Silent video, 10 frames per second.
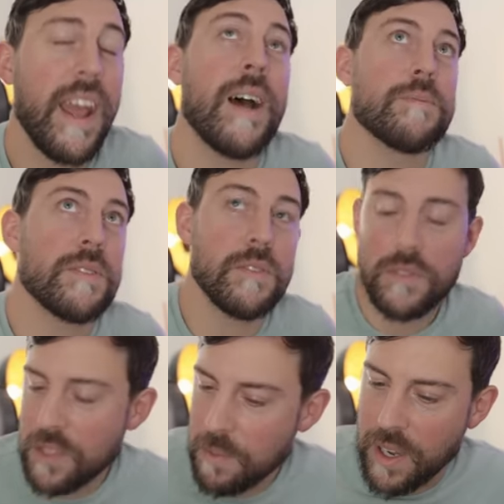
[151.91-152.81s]

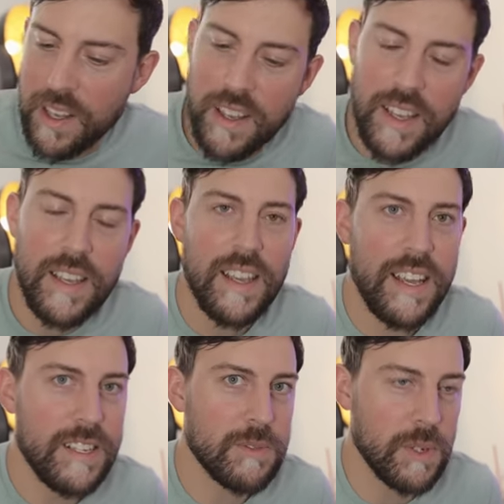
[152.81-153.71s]
Absolutely, but
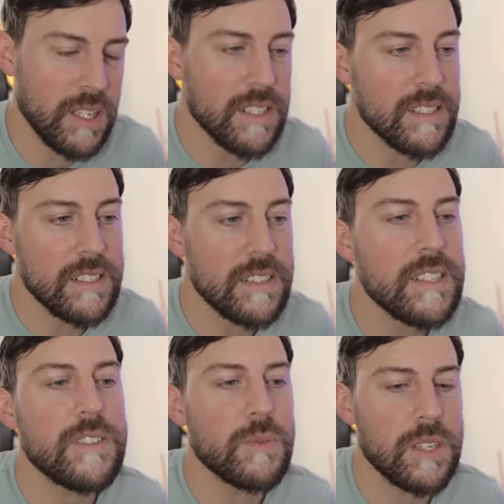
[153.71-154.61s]
it is what it is.
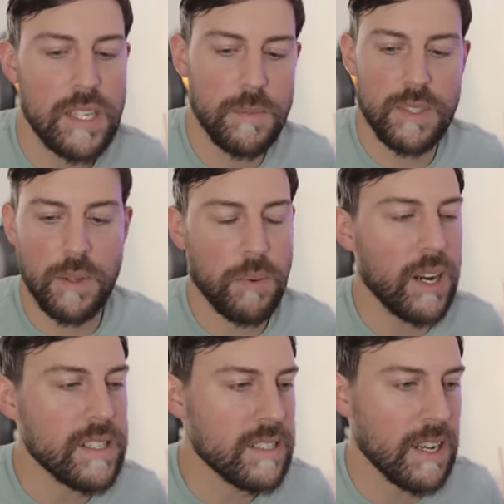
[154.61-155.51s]
This is what keeps the
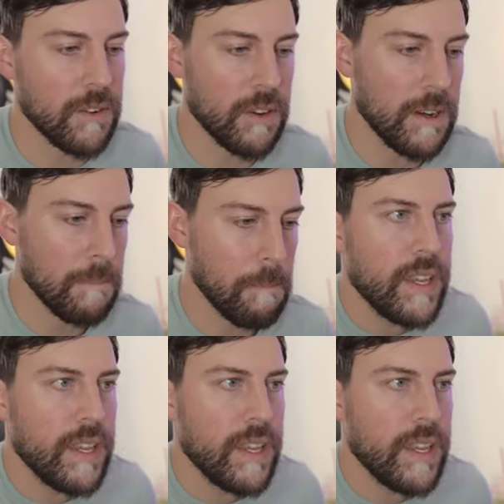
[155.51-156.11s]
price down, right?